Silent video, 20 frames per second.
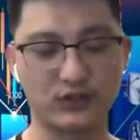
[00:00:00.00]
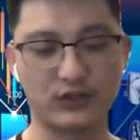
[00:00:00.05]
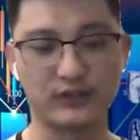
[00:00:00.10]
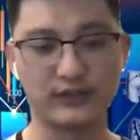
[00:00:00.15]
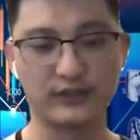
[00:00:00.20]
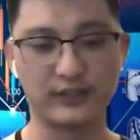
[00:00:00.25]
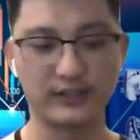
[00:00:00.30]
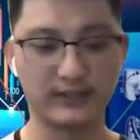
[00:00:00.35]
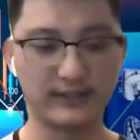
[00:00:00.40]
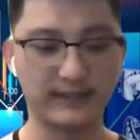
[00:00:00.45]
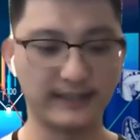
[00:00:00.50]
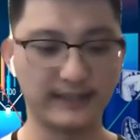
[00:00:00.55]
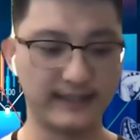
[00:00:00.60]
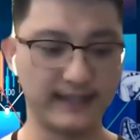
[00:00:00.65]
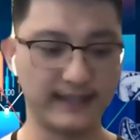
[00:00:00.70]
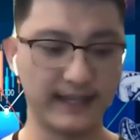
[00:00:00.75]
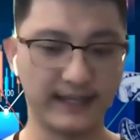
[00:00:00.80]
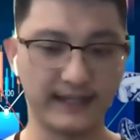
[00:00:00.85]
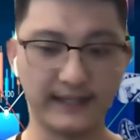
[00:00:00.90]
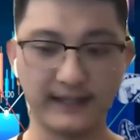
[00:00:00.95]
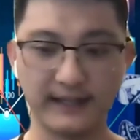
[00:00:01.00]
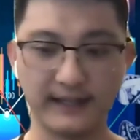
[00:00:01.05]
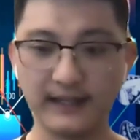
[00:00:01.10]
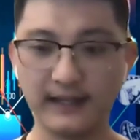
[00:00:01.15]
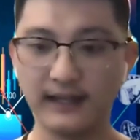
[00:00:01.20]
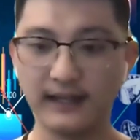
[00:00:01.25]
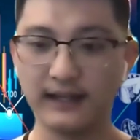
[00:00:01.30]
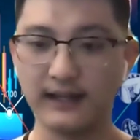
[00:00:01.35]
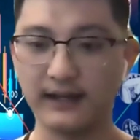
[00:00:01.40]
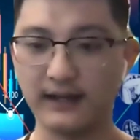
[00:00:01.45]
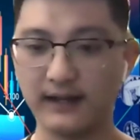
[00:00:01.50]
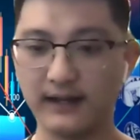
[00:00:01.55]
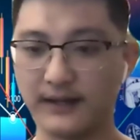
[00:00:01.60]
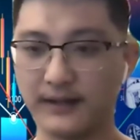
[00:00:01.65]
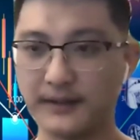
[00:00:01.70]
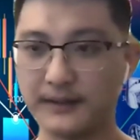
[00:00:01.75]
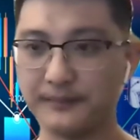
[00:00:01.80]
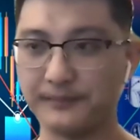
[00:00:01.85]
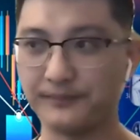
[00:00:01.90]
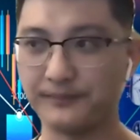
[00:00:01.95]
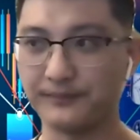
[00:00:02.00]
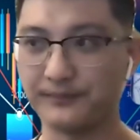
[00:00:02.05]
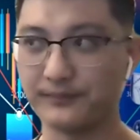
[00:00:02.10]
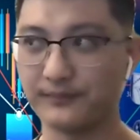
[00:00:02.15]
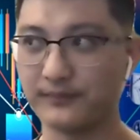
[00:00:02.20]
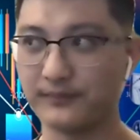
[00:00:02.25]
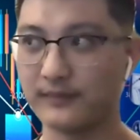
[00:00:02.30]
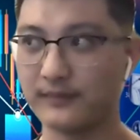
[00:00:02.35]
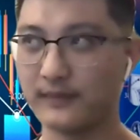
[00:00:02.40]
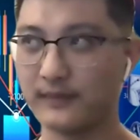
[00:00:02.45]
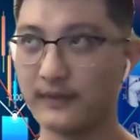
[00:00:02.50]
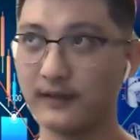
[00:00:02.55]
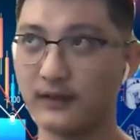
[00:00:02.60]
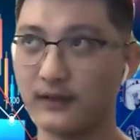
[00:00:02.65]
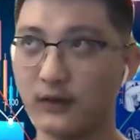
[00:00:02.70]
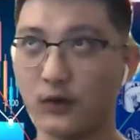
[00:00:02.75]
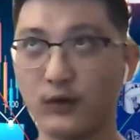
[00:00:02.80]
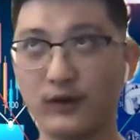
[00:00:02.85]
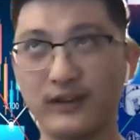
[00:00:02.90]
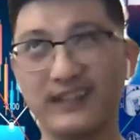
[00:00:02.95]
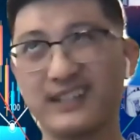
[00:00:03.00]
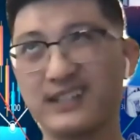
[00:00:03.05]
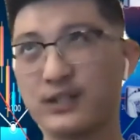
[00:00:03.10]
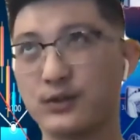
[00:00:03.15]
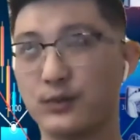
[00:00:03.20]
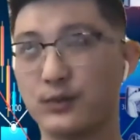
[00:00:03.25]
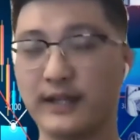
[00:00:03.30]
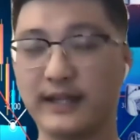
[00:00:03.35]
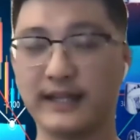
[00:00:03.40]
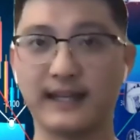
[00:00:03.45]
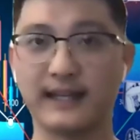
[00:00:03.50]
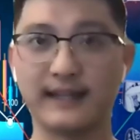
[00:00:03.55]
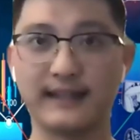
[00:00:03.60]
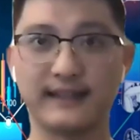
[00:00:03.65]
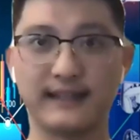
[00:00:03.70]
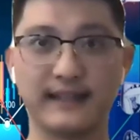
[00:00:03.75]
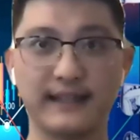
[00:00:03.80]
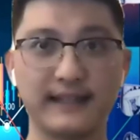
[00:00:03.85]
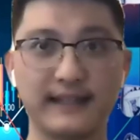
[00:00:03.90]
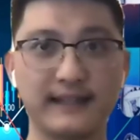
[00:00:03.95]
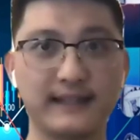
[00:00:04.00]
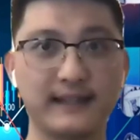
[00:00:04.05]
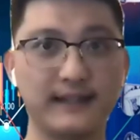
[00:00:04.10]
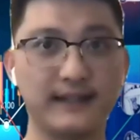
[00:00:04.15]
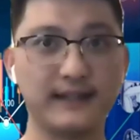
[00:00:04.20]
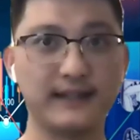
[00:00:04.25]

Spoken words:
earlier today, or this week, I think.